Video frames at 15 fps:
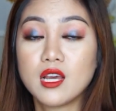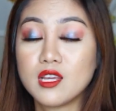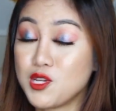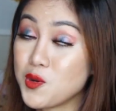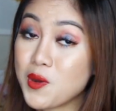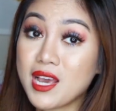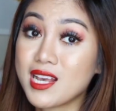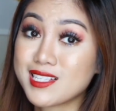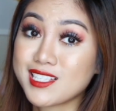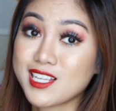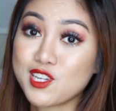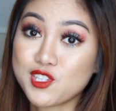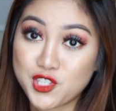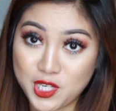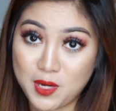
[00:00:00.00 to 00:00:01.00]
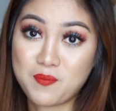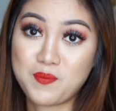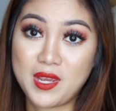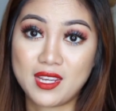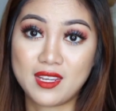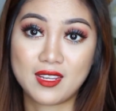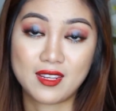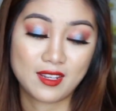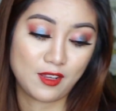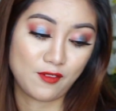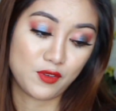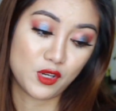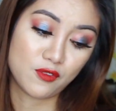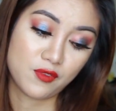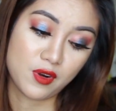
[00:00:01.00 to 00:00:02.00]
US shipping,
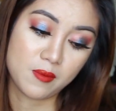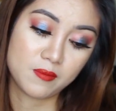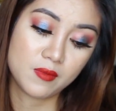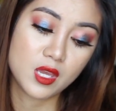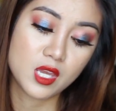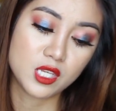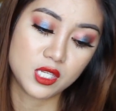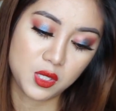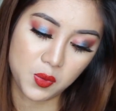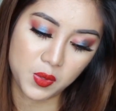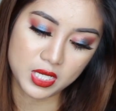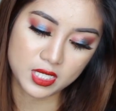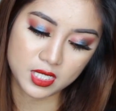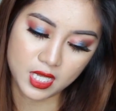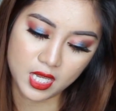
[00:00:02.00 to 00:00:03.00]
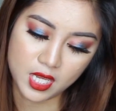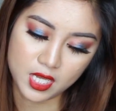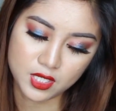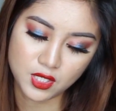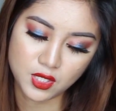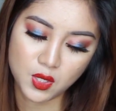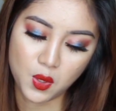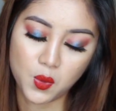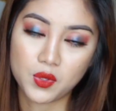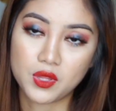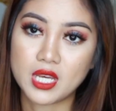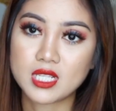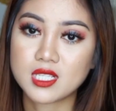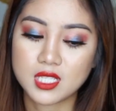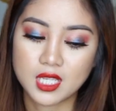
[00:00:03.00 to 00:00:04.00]
if you're from USA. So
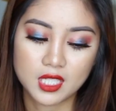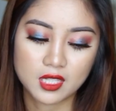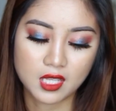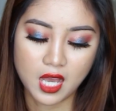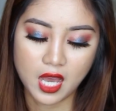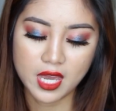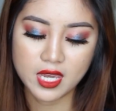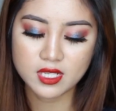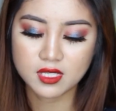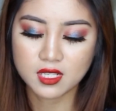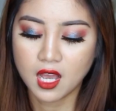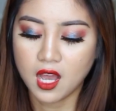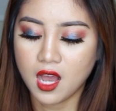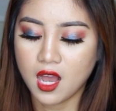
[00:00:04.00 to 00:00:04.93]
that's it, guys.